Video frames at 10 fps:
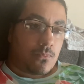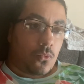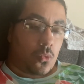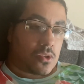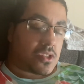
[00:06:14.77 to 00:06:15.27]

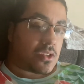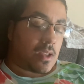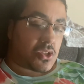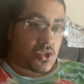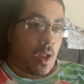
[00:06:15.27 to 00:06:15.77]
was
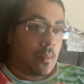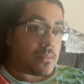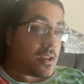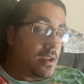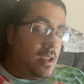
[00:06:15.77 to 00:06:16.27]

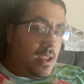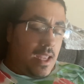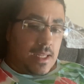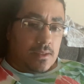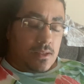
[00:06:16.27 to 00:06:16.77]
stumped.
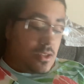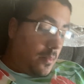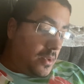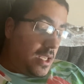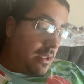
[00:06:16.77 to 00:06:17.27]
And
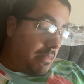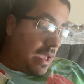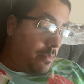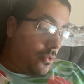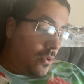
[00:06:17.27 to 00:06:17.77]
somebody at
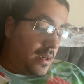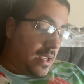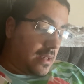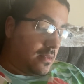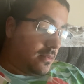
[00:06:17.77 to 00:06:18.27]
that point
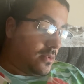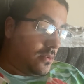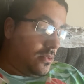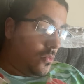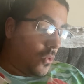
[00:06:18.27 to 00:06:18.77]
had,
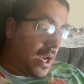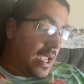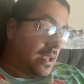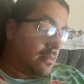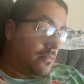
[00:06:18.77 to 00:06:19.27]
when
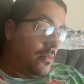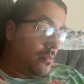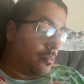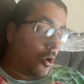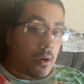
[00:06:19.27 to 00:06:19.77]
I had
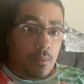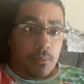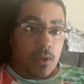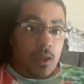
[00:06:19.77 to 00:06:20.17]
brought up,